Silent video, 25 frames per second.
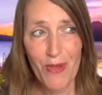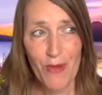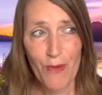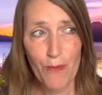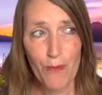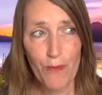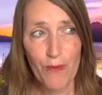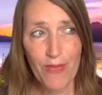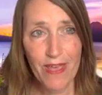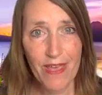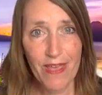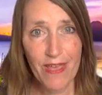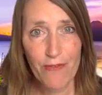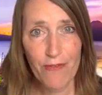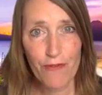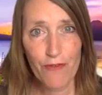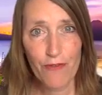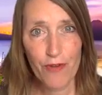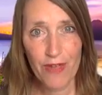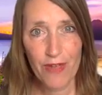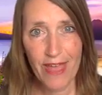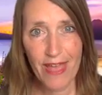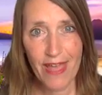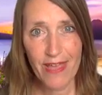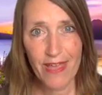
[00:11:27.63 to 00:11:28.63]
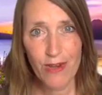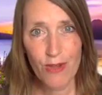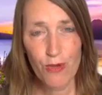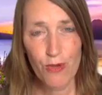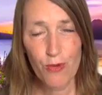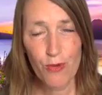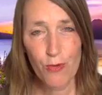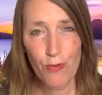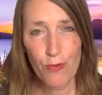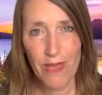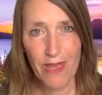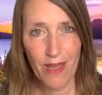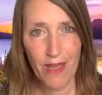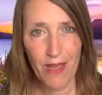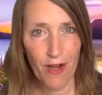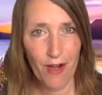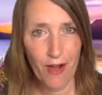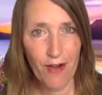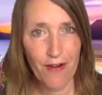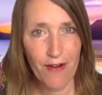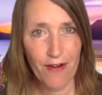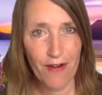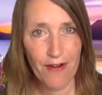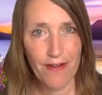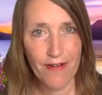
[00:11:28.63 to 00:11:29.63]
we forget who we
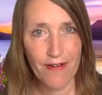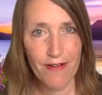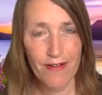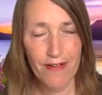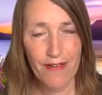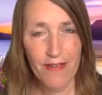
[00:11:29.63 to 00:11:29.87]
are,